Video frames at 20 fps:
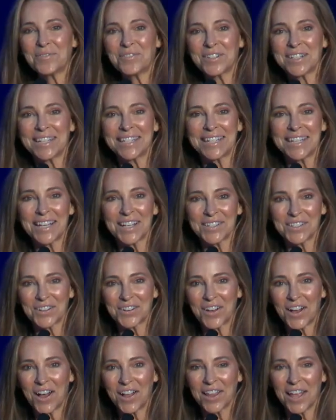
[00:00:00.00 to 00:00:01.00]
for details
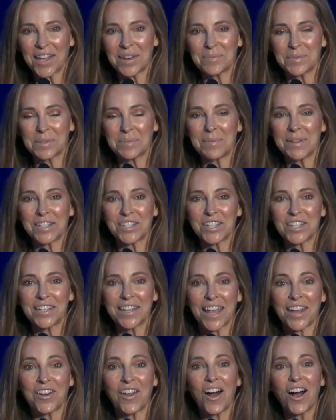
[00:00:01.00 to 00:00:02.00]
on all items mentioned,
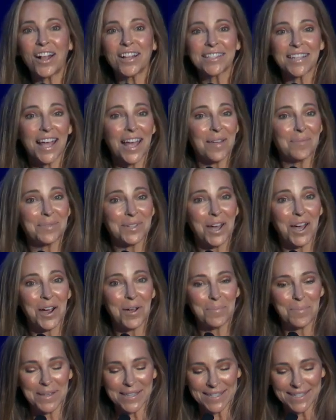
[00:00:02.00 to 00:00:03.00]
and all times
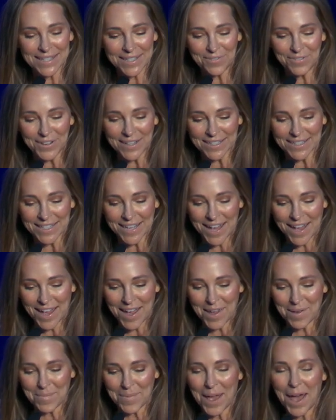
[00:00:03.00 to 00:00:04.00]
are Pacific
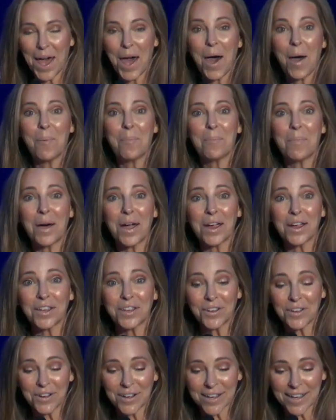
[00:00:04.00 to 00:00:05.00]
time.
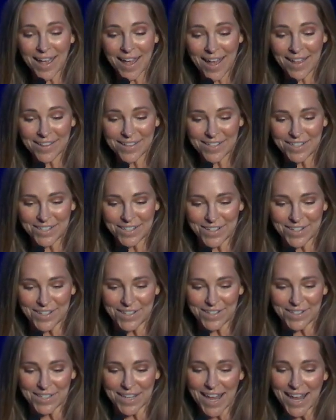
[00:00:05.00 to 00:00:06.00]
Mark your
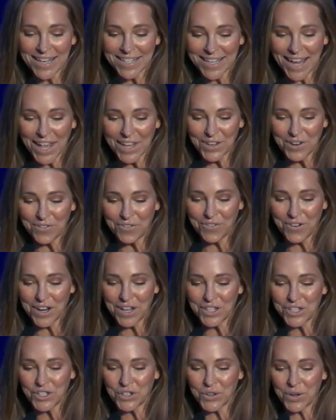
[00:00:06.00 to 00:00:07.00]
calendars. Tell your
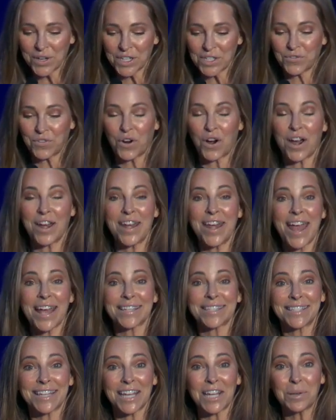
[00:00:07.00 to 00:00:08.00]
friends. Join us for our
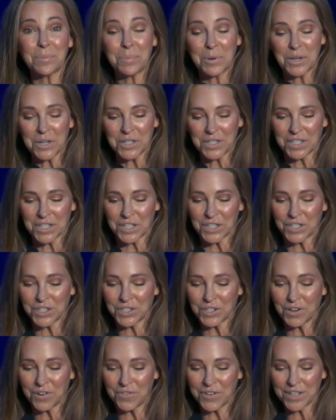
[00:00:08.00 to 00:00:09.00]
next in-person
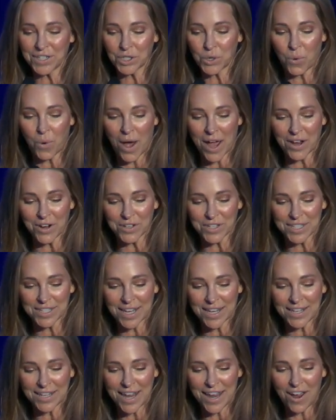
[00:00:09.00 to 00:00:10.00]
service, Choir
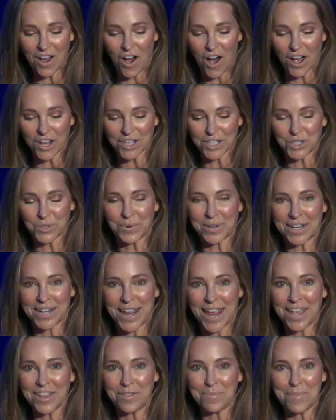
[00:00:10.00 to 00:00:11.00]
Sunday, August
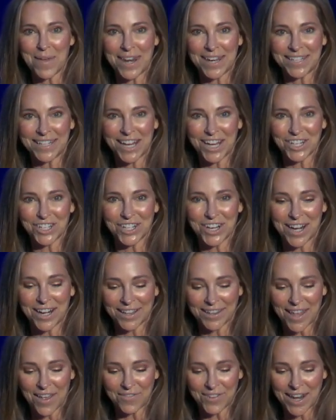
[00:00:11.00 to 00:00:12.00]
28th, meditation at
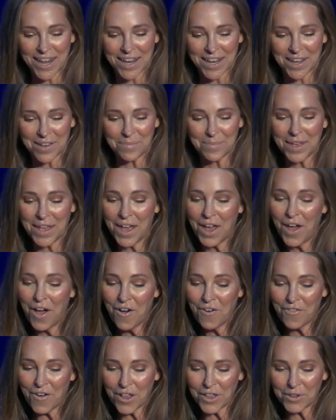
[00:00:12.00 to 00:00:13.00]
11 a.m.,
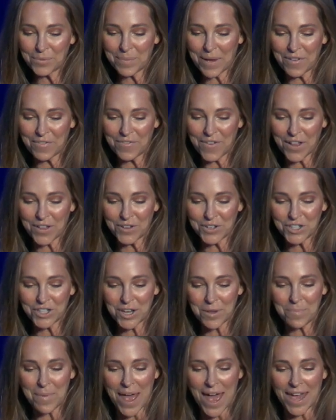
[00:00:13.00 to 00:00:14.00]
followed by
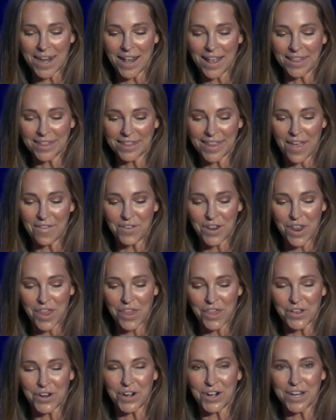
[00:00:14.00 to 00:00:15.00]
fellowship at
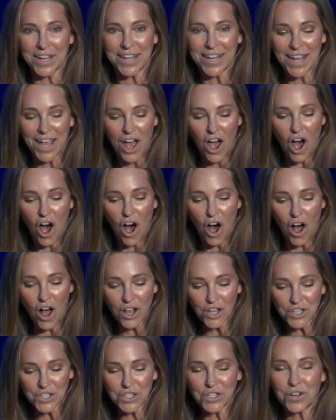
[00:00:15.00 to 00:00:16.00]
11:30.
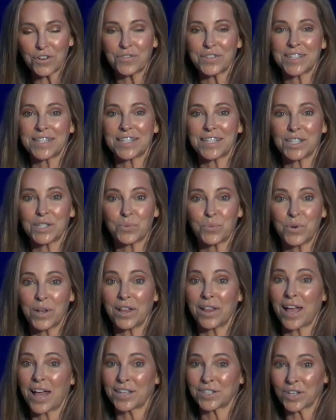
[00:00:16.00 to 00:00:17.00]
All services
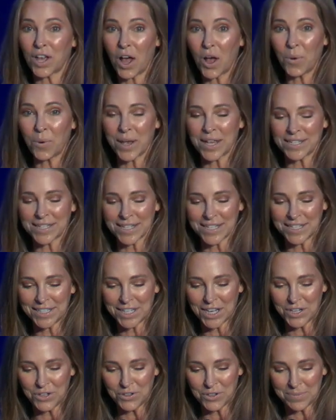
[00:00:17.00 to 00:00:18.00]
will, as always,
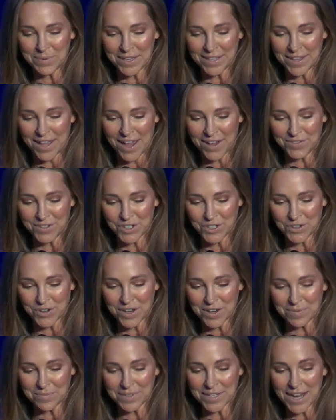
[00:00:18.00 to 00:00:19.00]
continue to be live
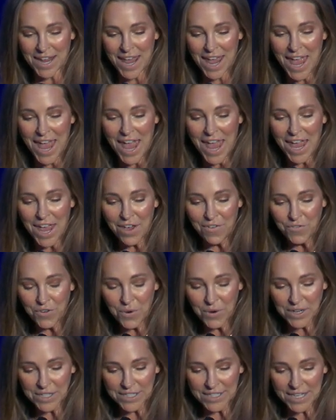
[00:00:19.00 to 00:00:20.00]
streamed. If
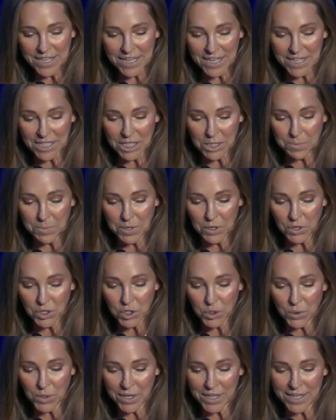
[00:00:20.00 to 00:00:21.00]
you are seeking
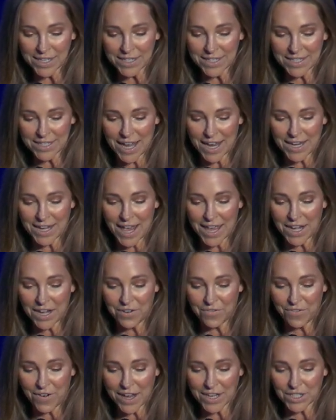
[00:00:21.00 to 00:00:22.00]
spiritual insight and
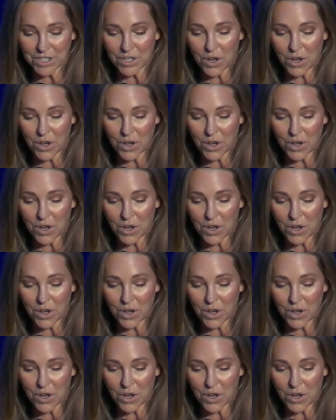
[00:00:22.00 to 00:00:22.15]
advice